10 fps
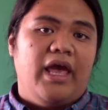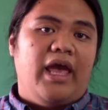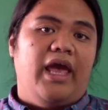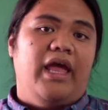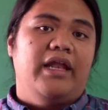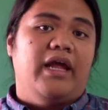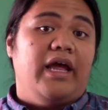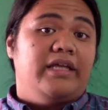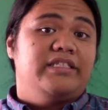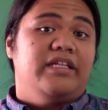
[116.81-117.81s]
and
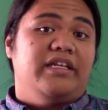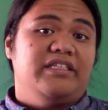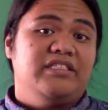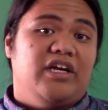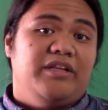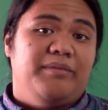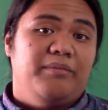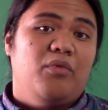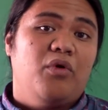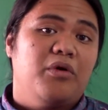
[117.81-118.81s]
I actually like this card a little
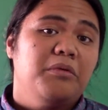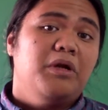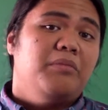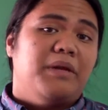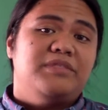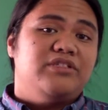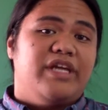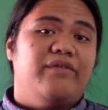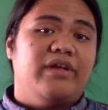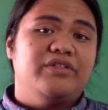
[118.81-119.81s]
bit more, but I'm still
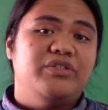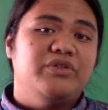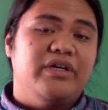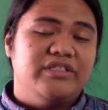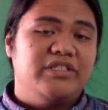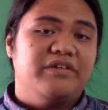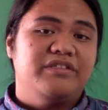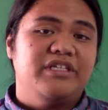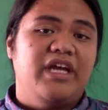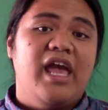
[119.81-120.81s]
giving it a 2 on
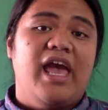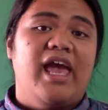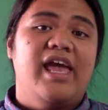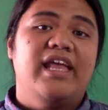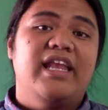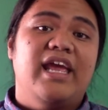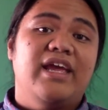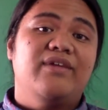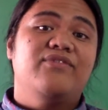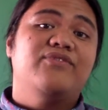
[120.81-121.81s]
synergy and
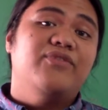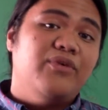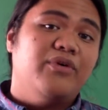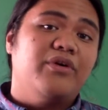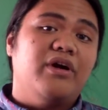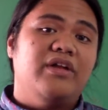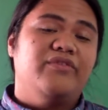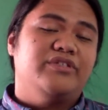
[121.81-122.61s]
a 4 on